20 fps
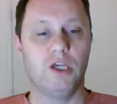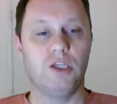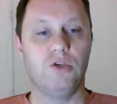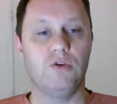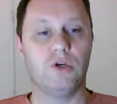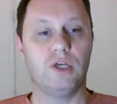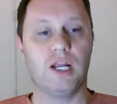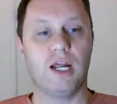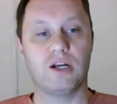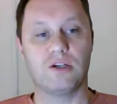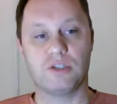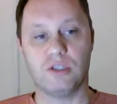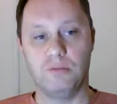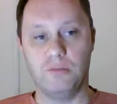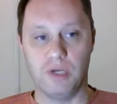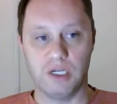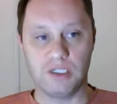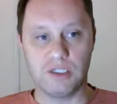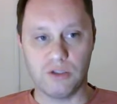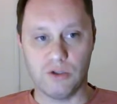you can actually
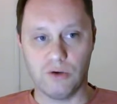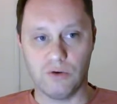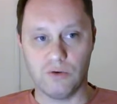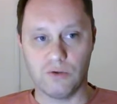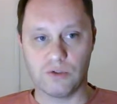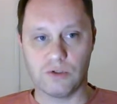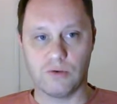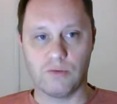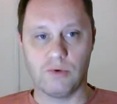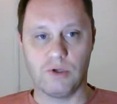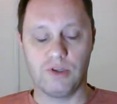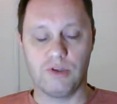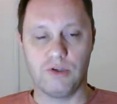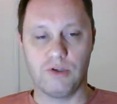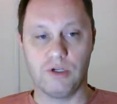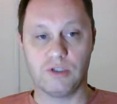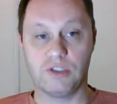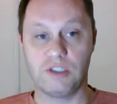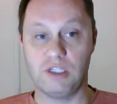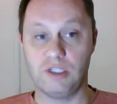mix those with
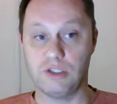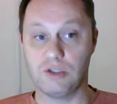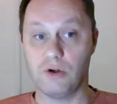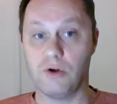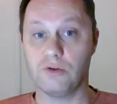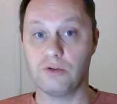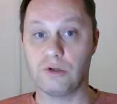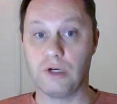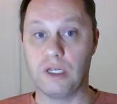sea salt